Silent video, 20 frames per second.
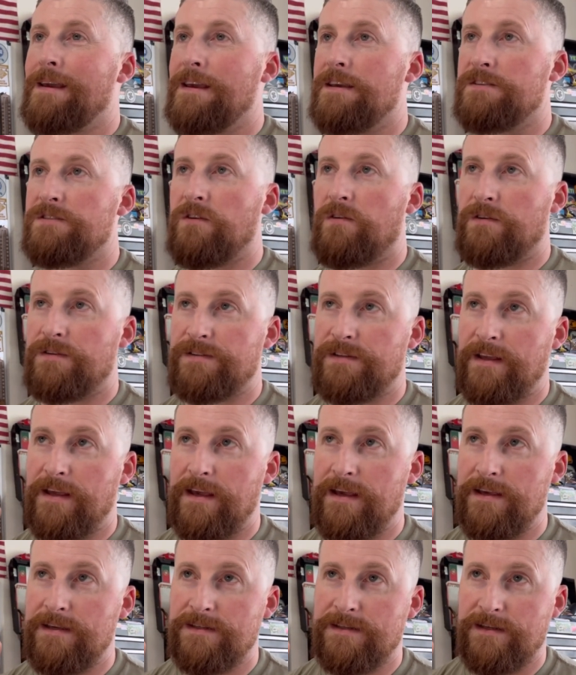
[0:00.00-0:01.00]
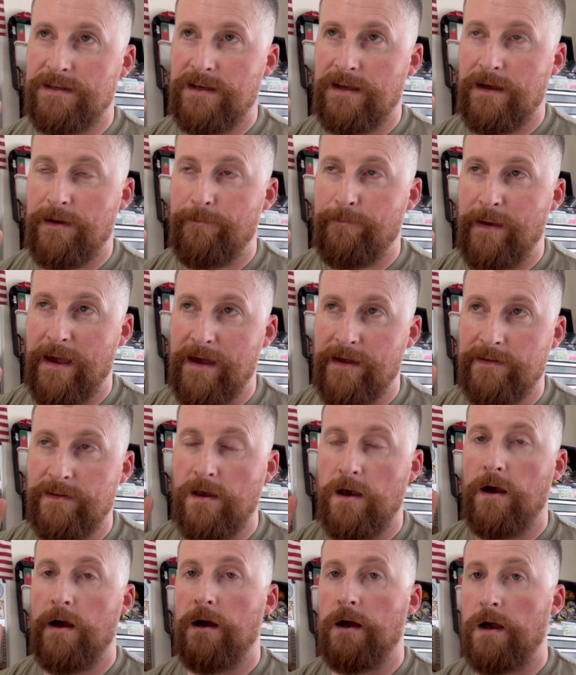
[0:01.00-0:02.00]
exhaust is a bad
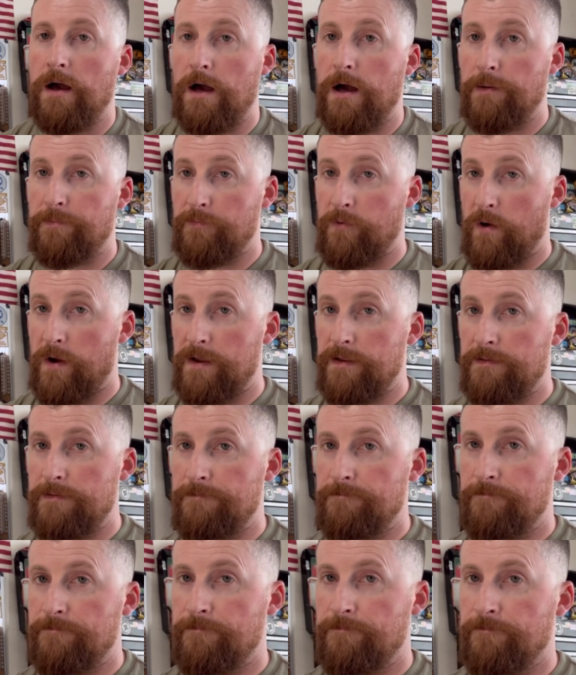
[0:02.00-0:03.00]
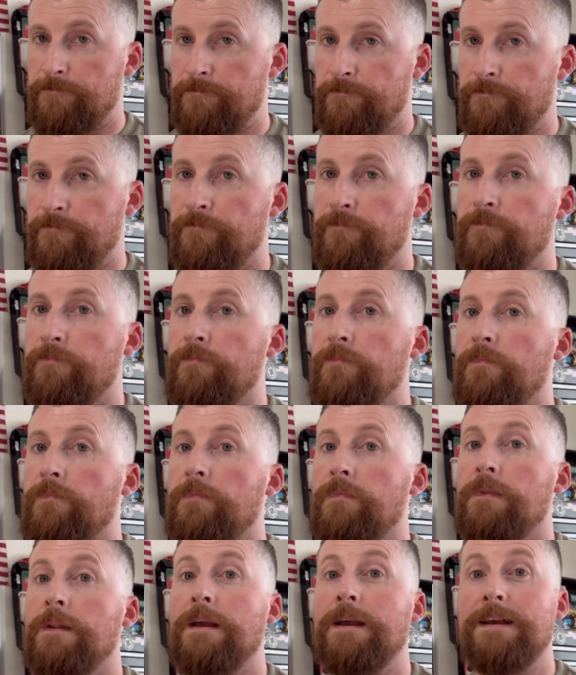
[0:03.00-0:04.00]
upgrade.
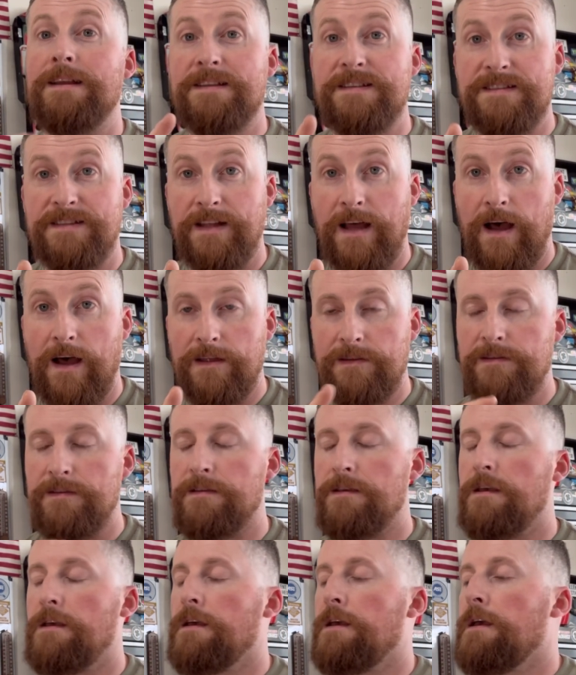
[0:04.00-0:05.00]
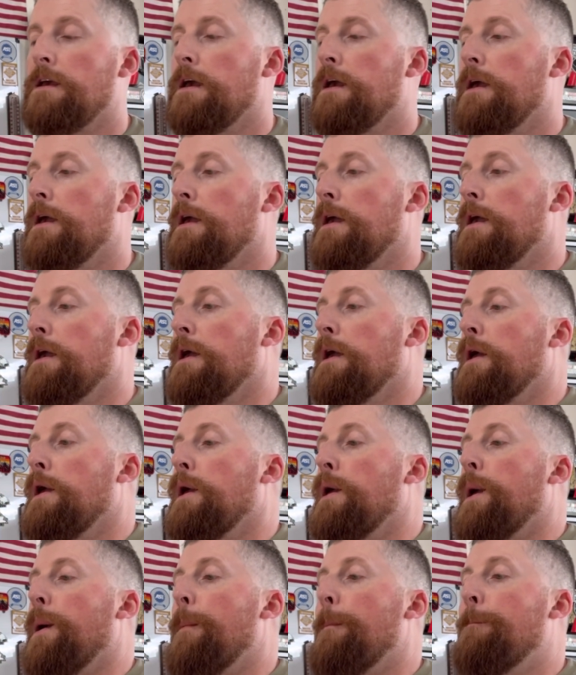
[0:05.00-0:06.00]
It's not.
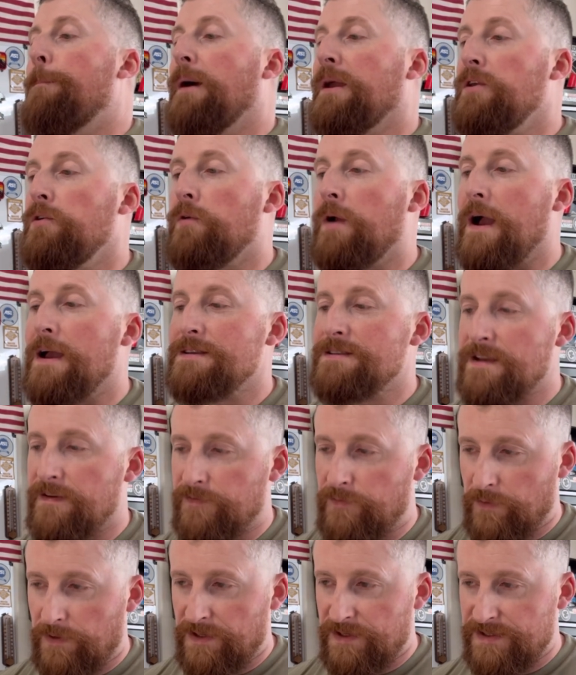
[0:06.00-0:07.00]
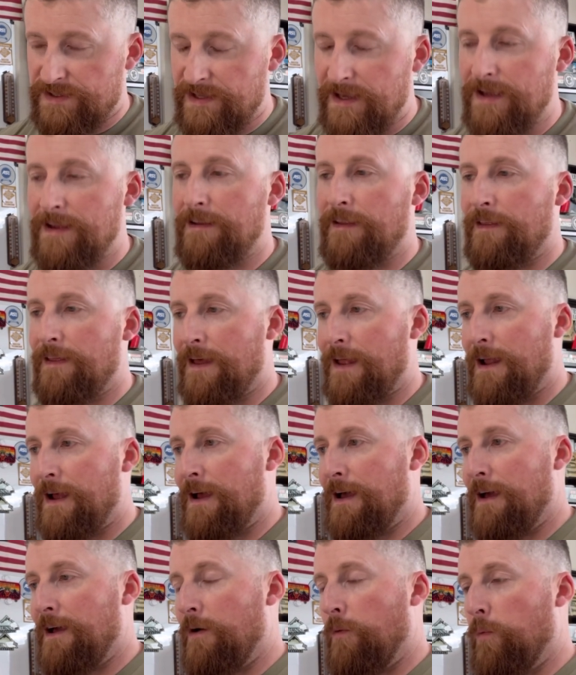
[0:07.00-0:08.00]
But you guys have to understand
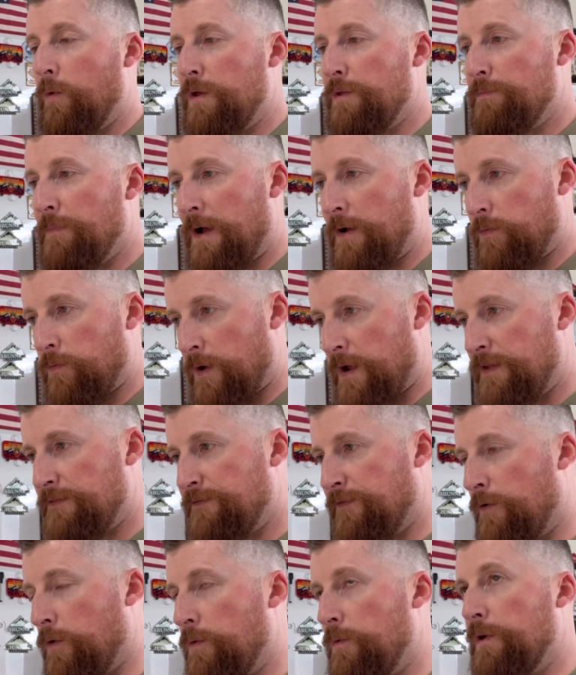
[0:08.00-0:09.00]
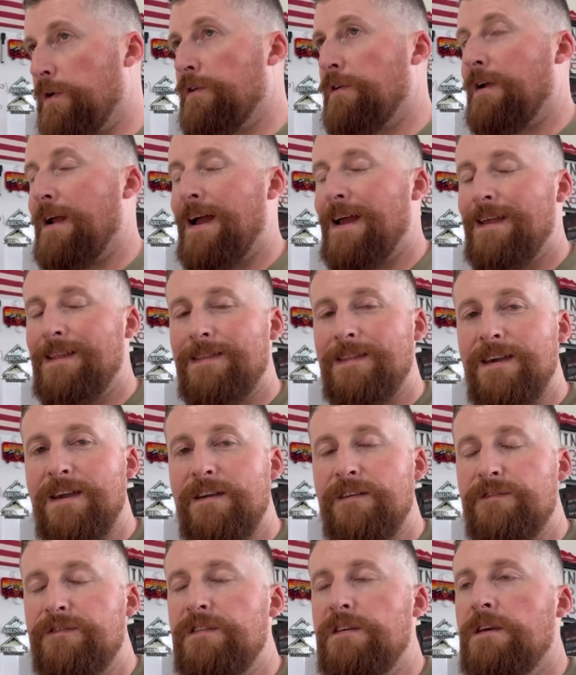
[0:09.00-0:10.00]
that with my red 4Runner, I
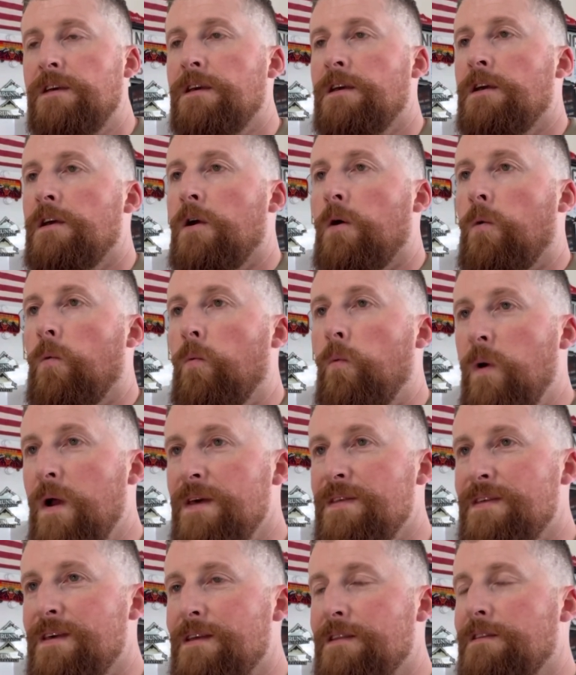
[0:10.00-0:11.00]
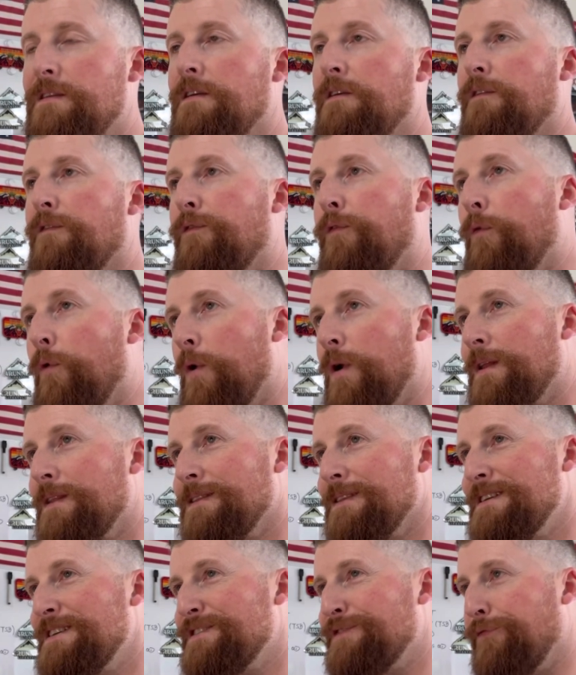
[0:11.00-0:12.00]
lived with it for at
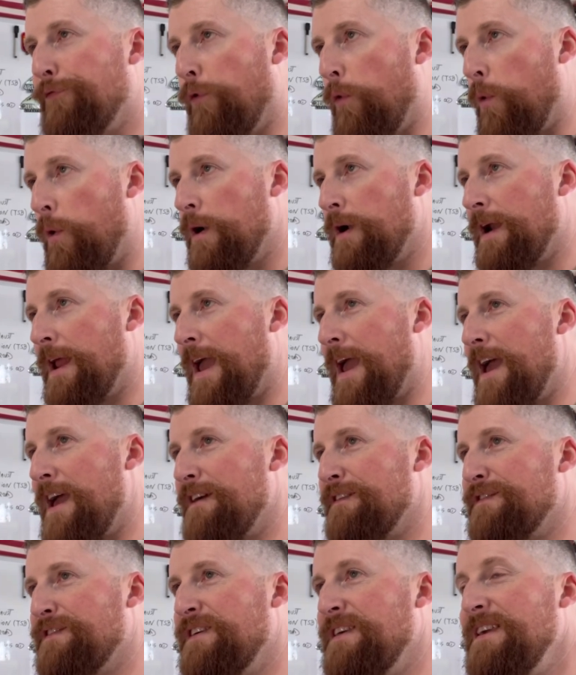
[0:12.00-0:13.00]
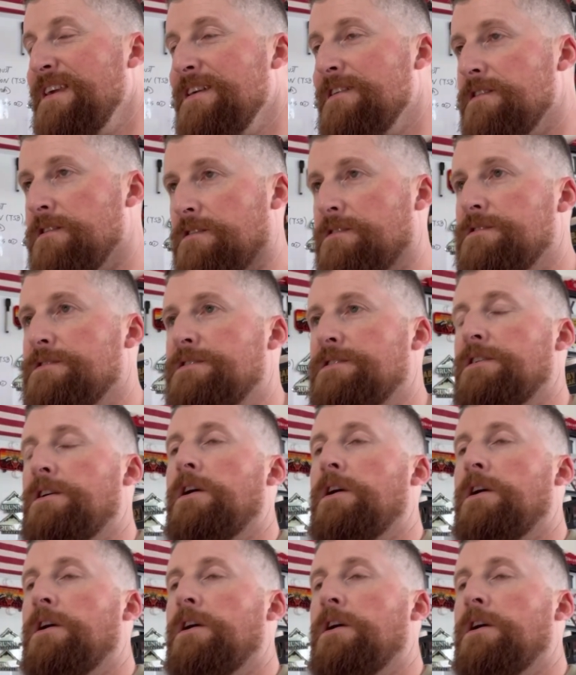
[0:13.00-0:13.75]
least 4.5 years